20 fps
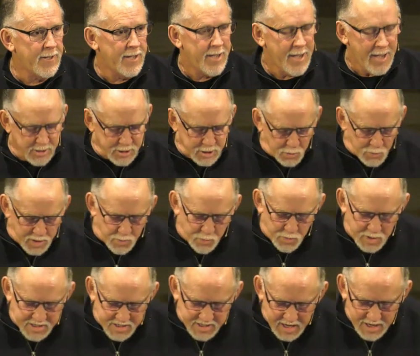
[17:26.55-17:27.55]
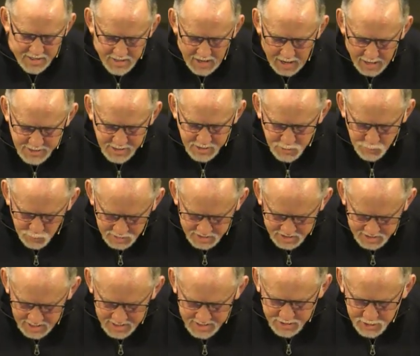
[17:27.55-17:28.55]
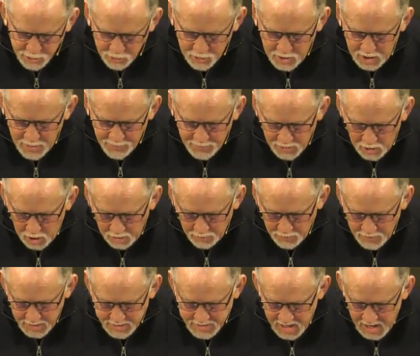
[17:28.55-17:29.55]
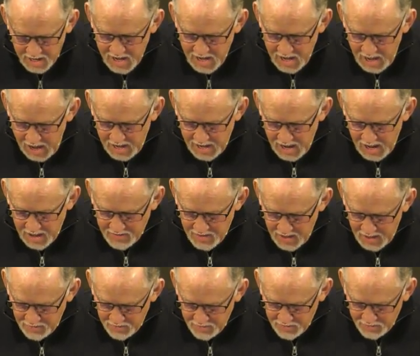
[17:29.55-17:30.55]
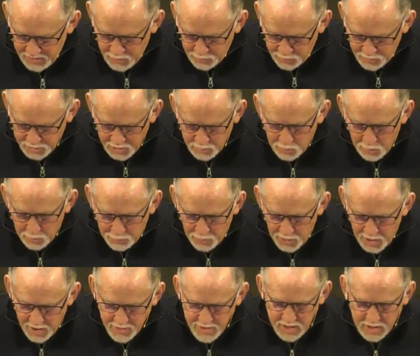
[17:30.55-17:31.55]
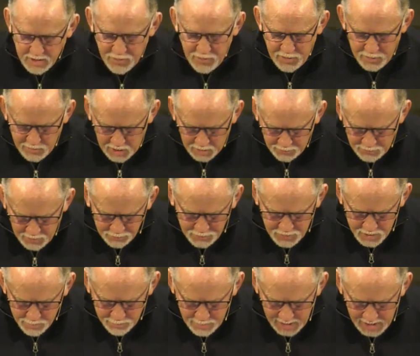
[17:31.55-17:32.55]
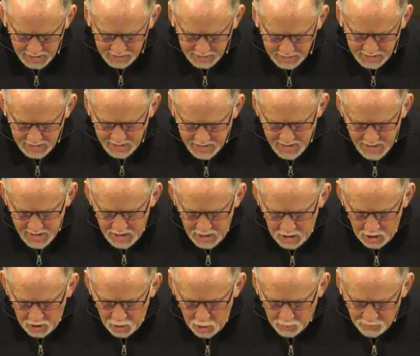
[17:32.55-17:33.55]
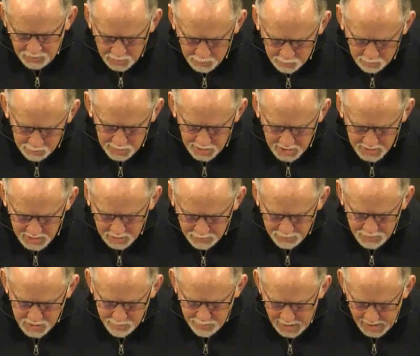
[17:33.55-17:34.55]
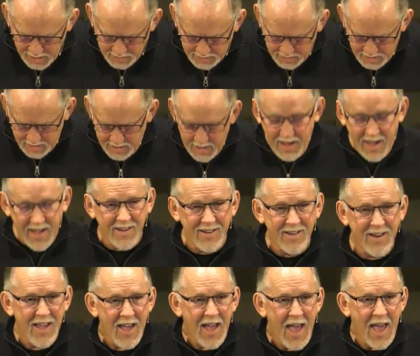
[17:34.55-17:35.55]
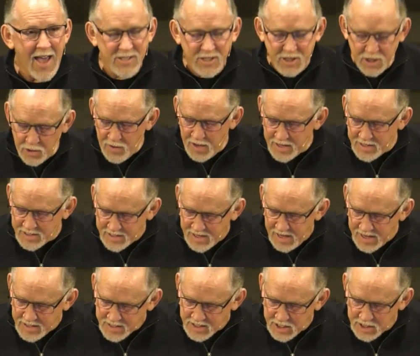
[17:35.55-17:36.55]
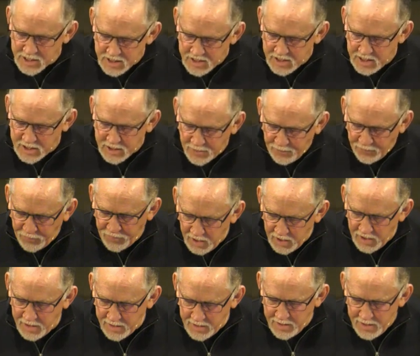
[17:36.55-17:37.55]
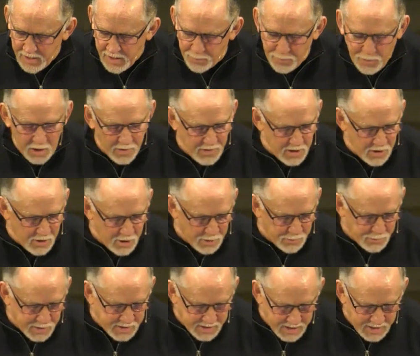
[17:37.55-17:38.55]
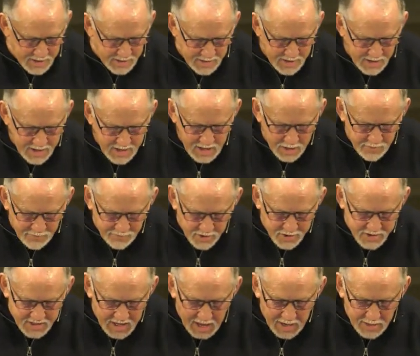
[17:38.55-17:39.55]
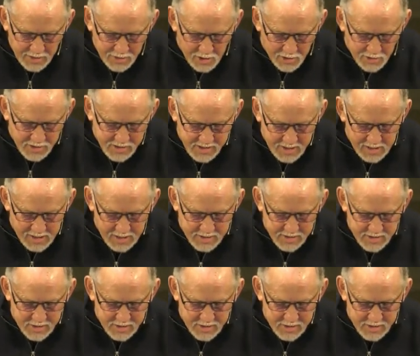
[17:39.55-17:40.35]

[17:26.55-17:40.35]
And so we see his grief in all of this, and the rebellion of humanity over the rebellion of humanity, and so he sends this flood upon the earth. But then in verse 8, notice this.